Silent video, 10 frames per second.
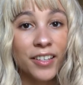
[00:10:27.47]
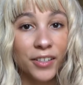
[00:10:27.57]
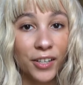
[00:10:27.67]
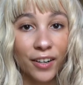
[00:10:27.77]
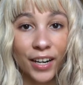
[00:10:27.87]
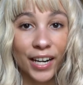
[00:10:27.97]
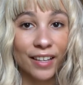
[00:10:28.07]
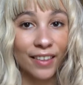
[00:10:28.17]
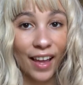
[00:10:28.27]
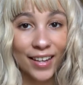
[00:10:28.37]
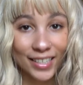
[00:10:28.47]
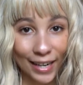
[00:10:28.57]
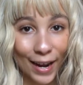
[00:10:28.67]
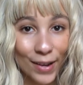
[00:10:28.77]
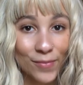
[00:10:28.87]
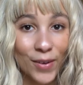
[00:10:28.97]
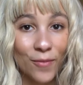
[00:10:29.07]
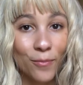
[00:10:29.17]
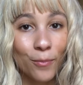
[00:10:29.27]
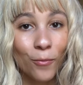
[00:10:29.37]
during that time of
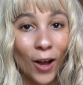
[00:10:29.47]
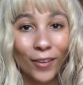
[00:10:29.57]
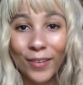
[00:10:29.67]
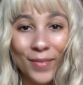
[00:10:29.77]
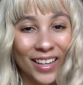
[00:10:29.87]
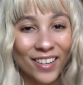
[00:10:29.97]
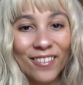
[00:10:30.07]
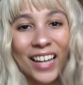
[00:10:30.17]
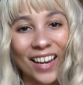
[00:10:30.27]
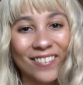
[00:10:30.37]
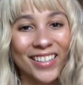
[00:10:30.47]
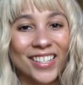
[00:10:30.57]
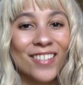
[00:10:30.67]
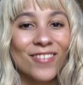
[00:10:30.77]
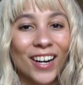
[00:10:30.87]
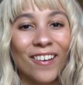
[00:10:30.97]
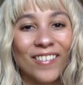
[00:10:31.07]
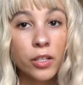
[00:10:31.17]
welcoming new life into the world.